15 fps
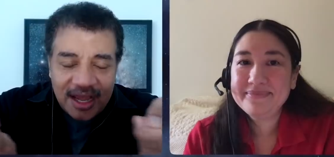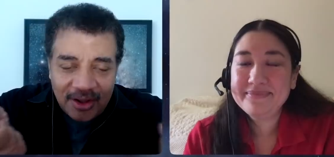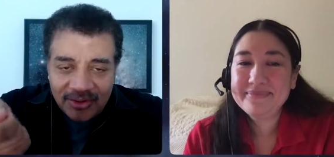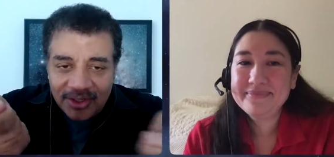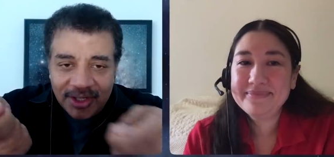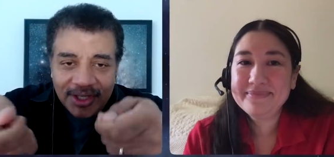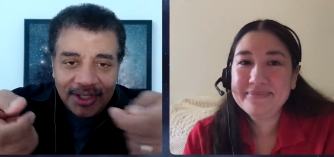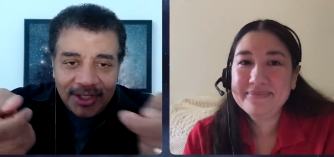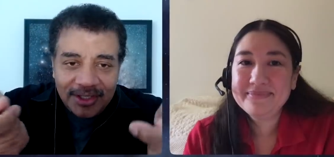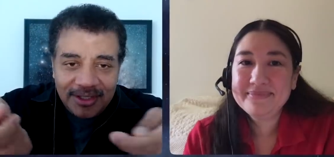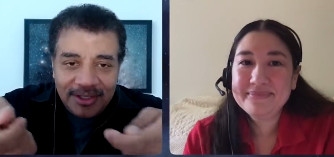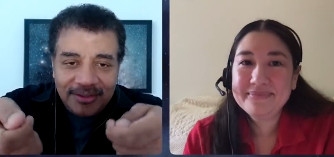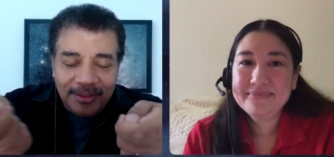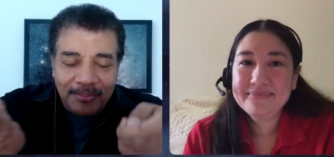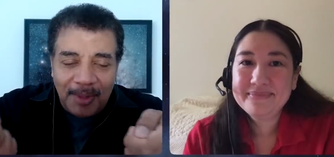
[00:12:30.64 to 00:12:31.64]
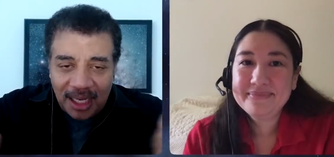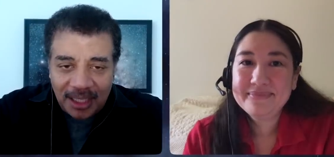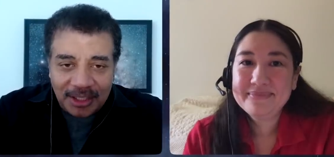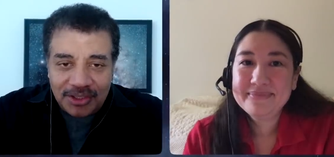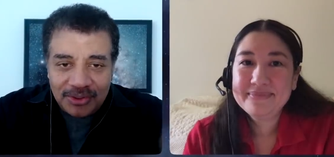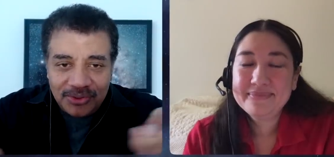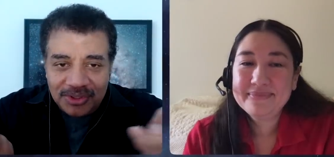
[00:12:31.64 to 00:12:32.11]
Speaker 1: out the, the
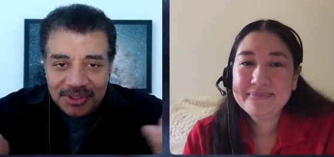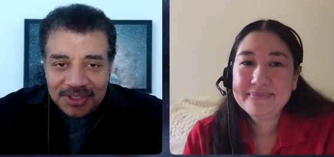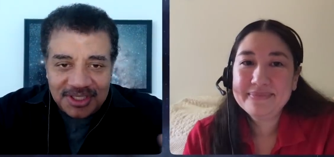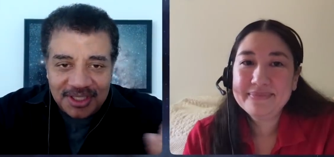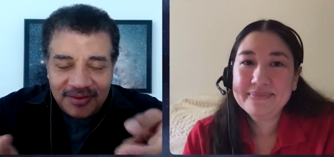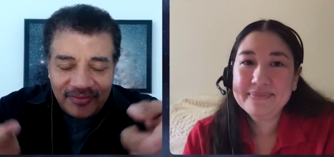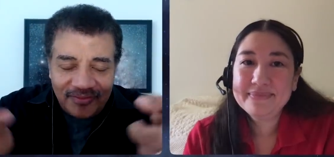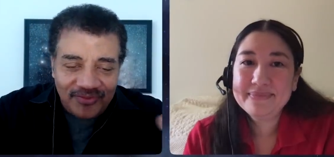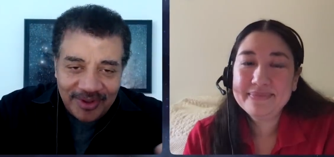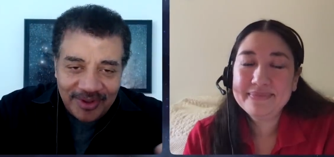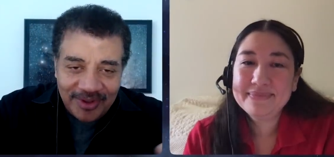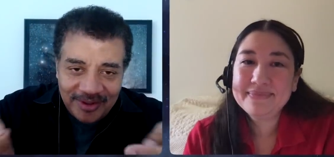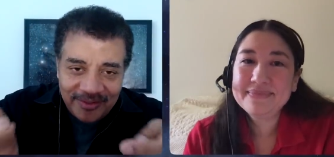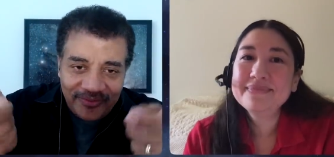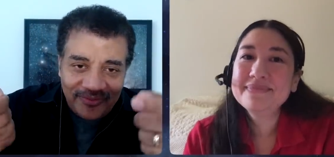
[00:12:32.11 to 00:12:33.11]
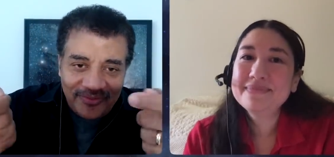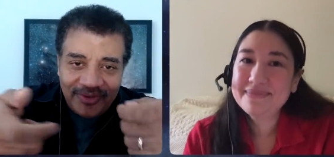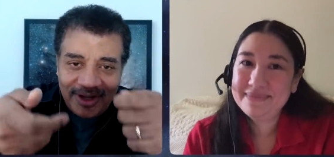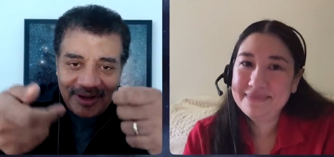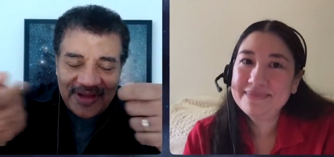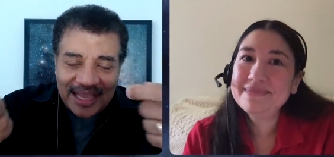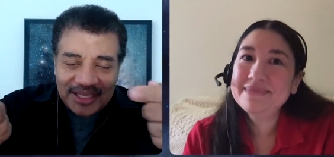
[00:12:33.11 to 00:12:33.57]
molecules of, of,
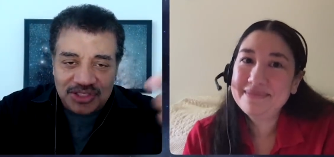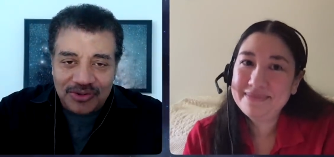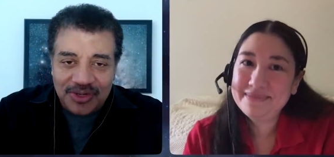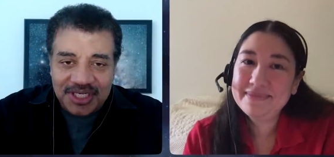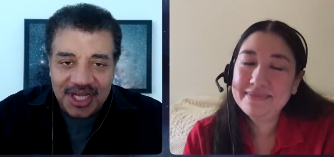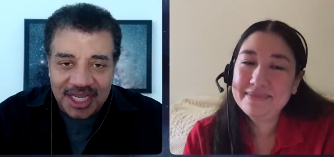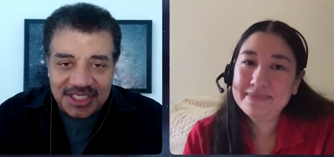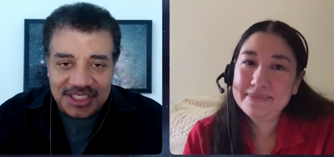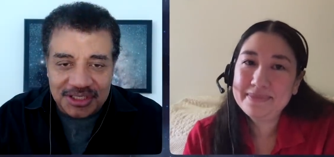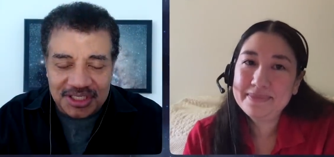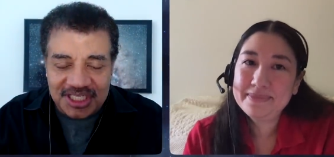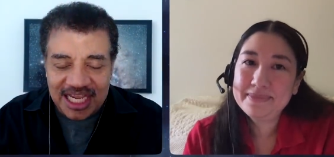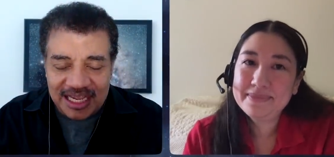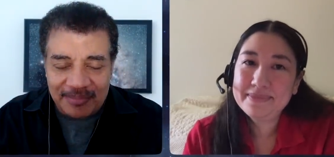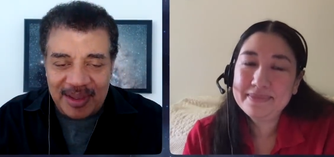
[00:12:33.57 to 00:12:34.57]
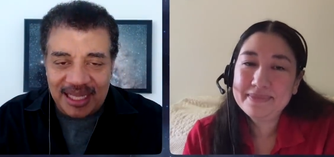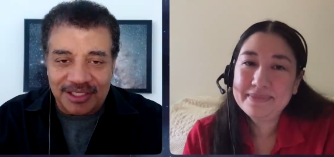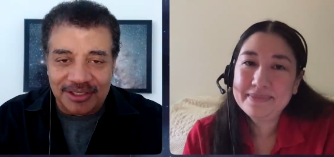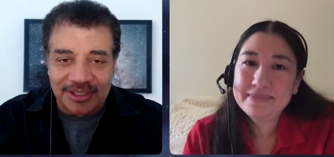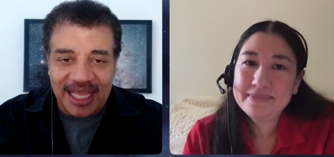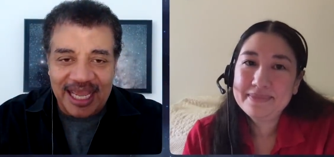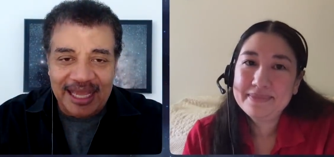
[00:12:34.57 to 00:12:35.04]
of asteroid dust and you take it
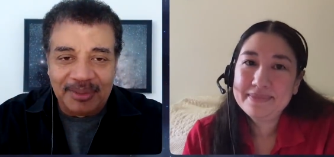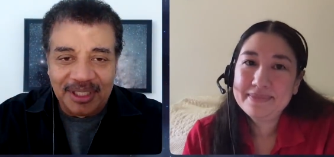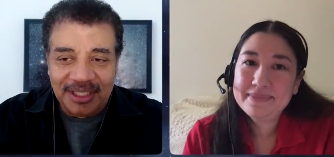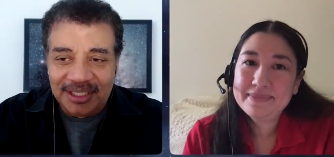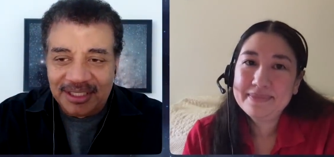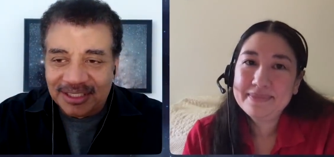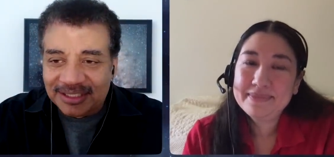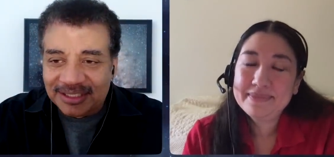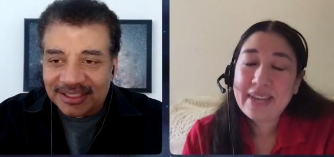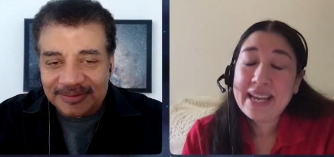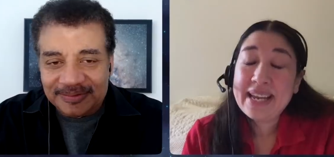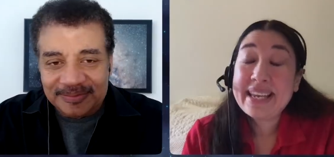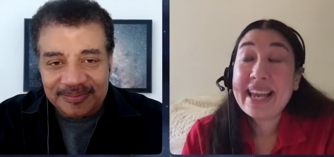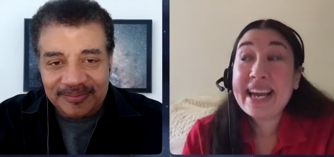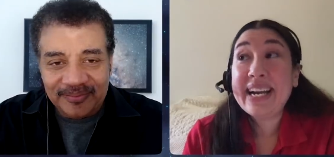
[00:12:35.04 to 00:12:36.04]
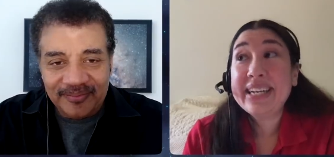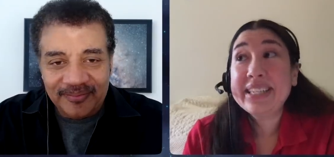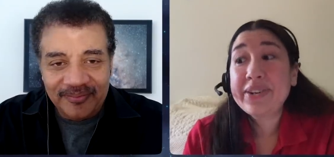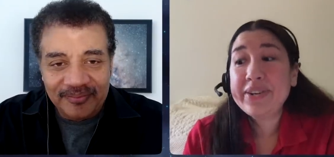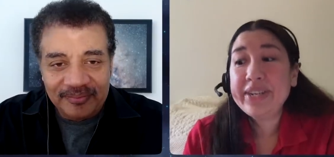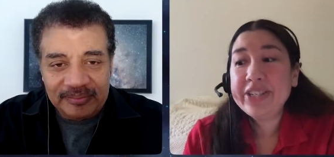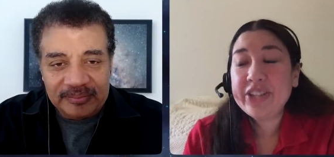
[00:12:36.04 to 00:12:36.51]
back to your lab.
Speaker 2: Yeah,
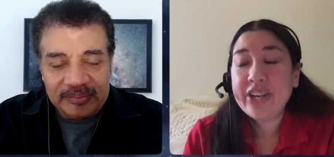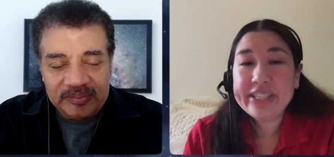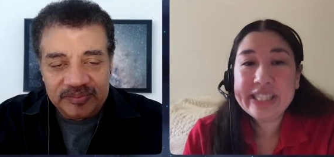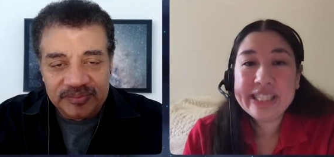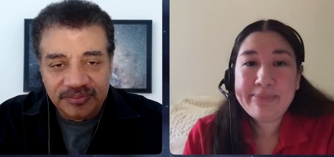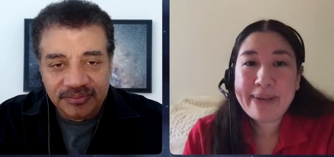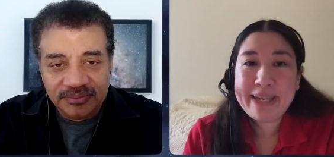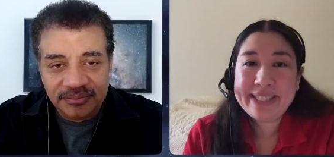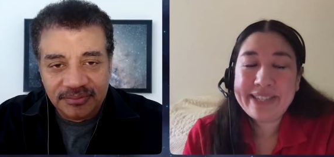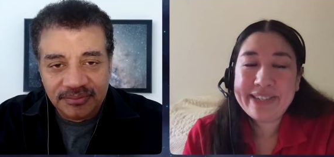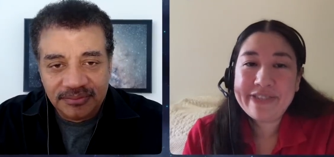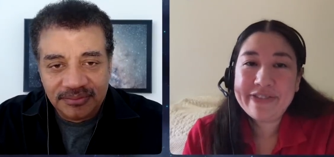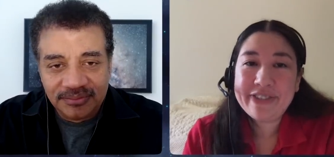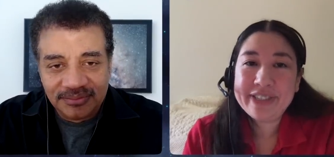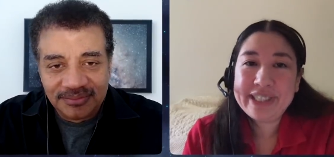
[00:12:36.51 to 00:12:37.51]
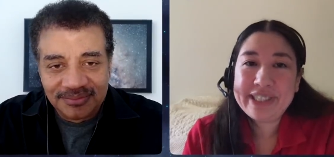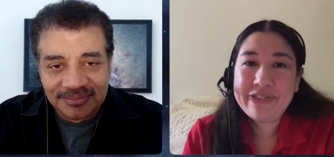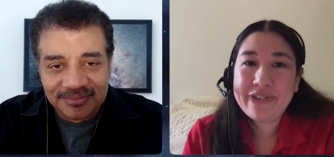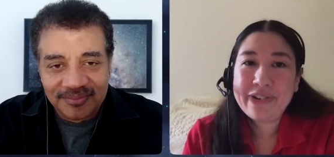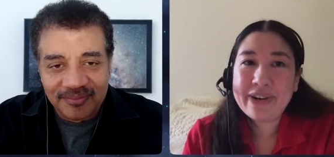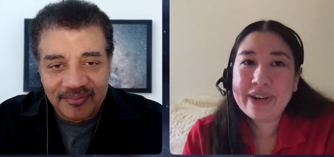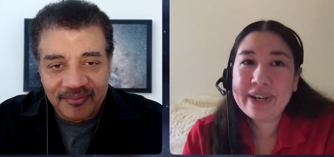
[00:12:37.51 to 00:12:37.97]
it's going to Johnson Space Center first
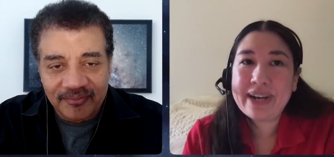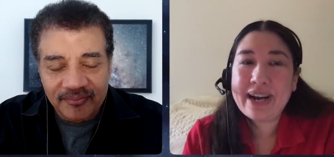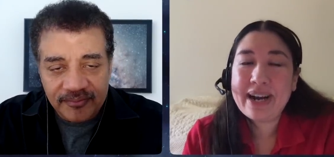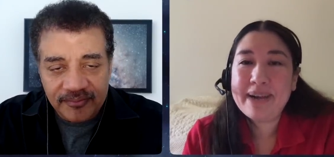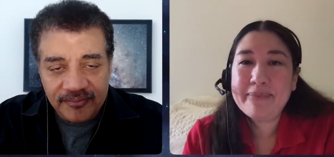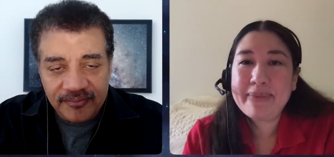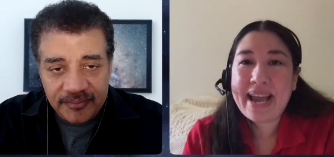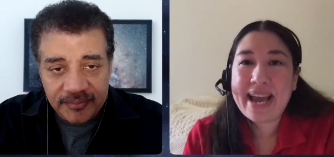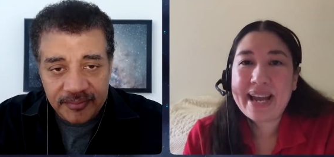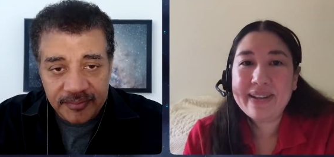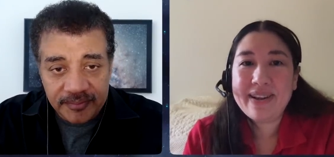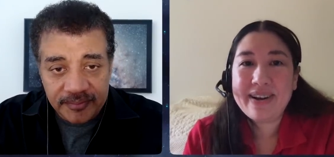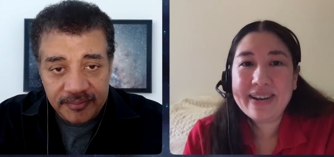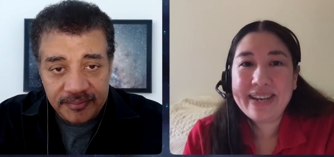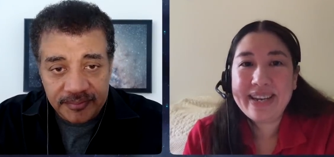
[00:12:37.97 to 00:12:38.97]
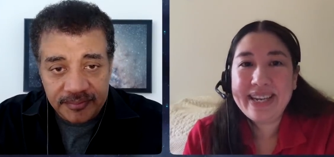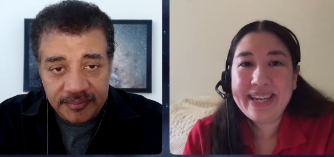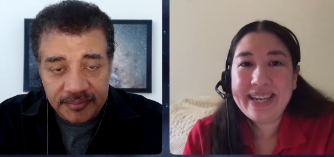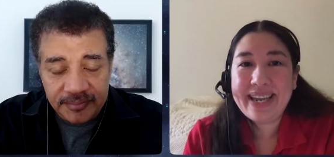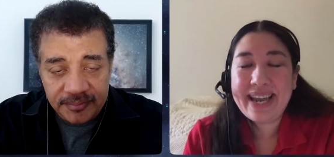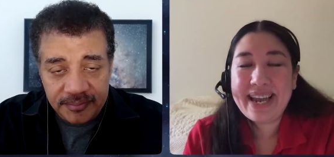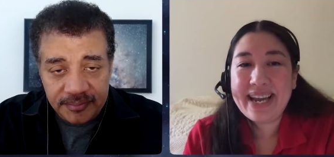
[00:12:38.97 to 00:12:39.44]
for um,
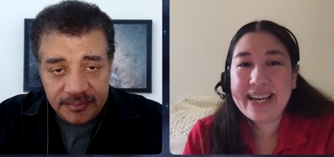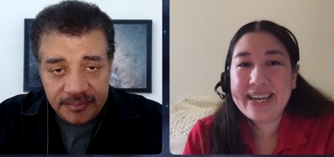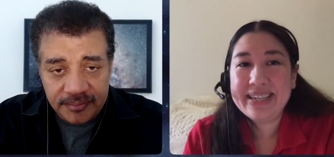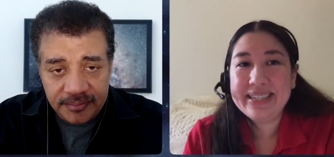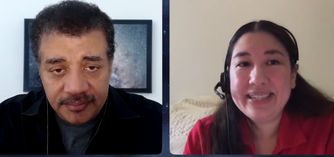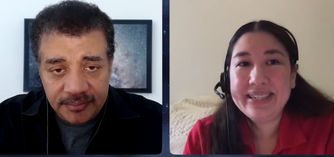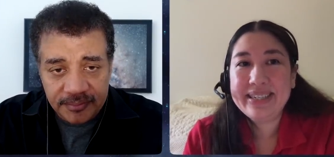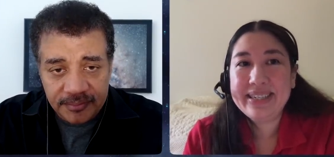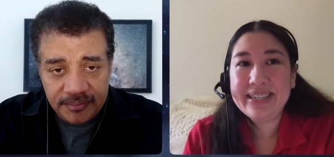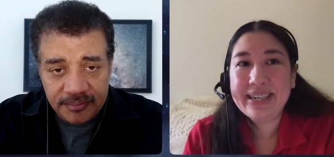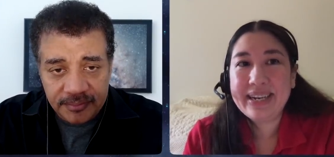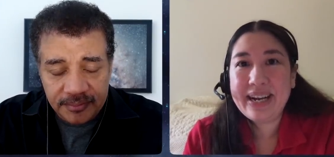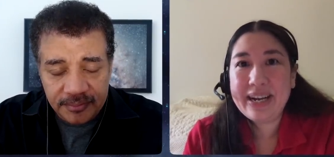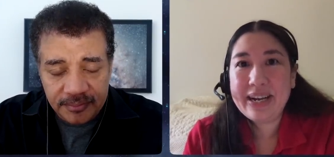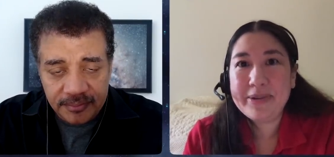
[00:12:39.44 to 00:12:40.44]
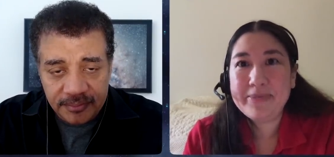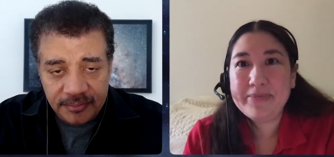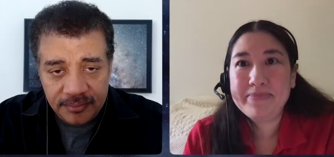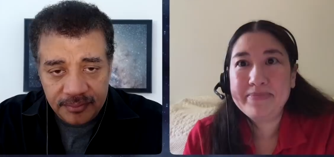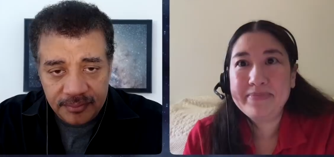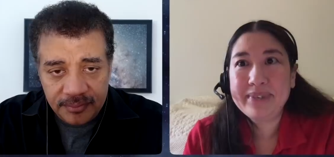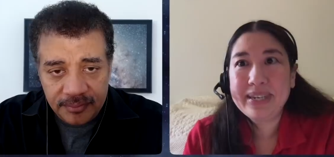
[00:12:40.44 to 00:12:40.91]
cataloging and
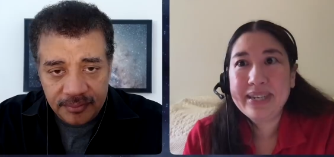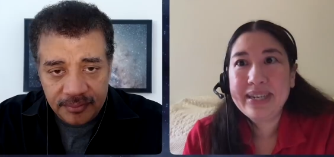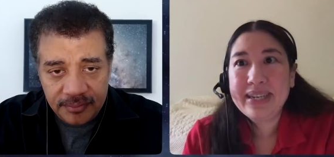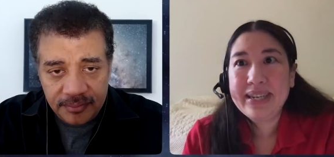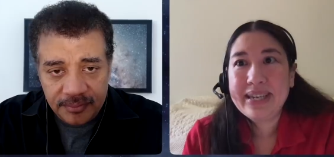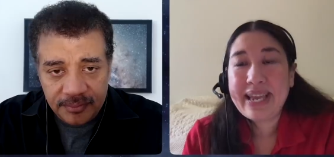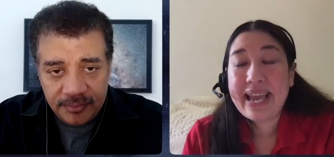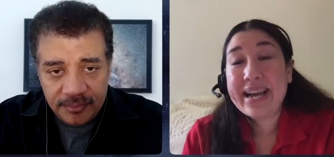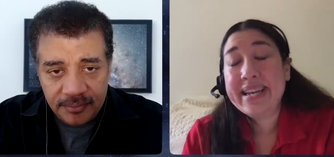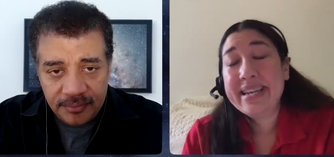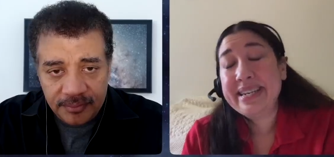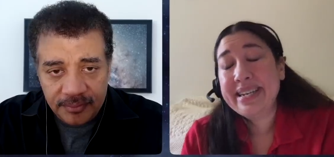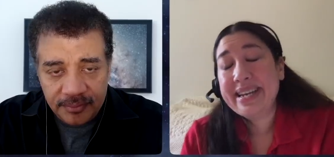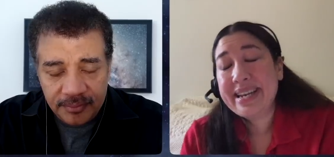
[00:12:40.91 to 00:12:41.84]
um, yeah, and,